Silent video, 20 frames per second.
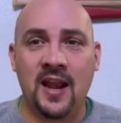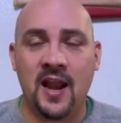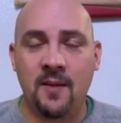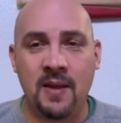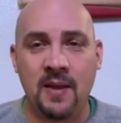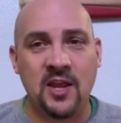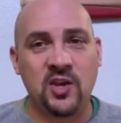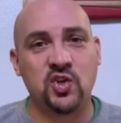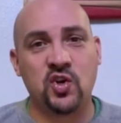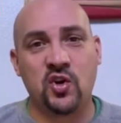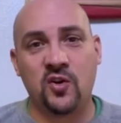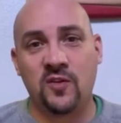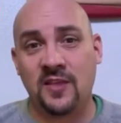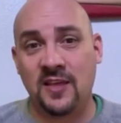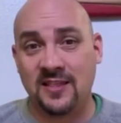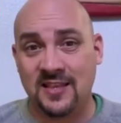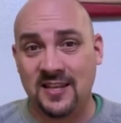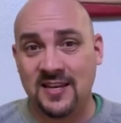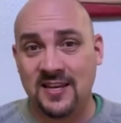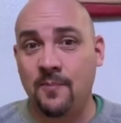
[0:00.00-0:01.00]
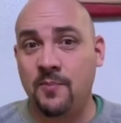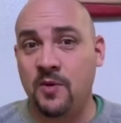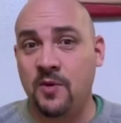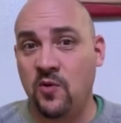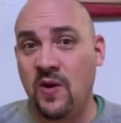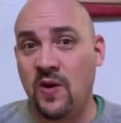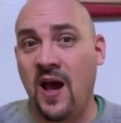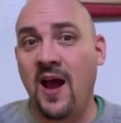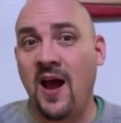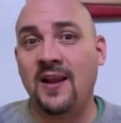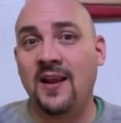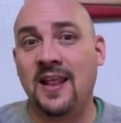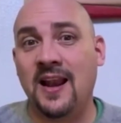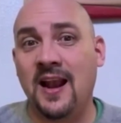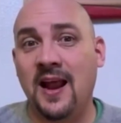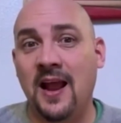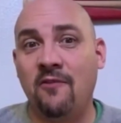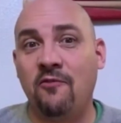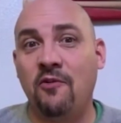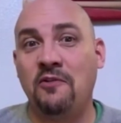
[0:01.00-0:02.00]
Can I make sure that the W-9
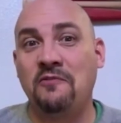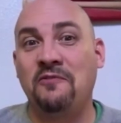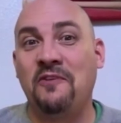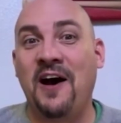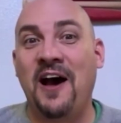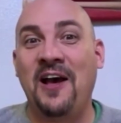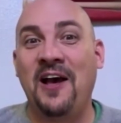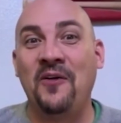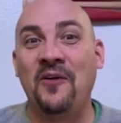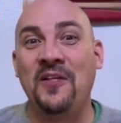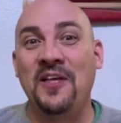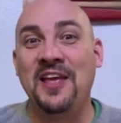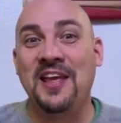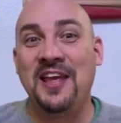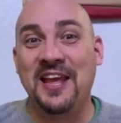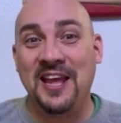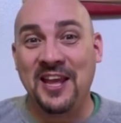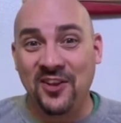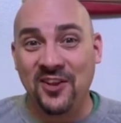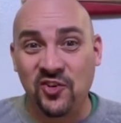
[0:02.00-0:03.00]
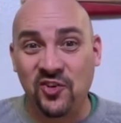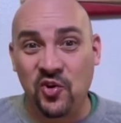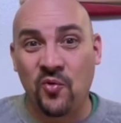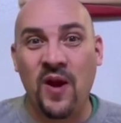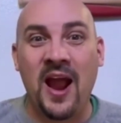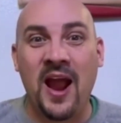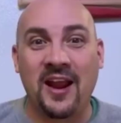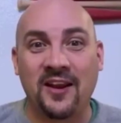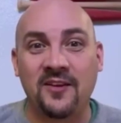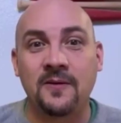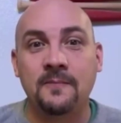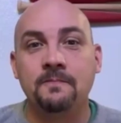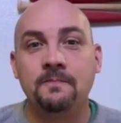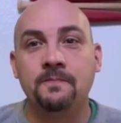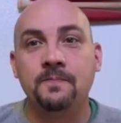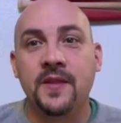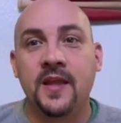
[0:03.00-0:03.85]
that I have on file is correct?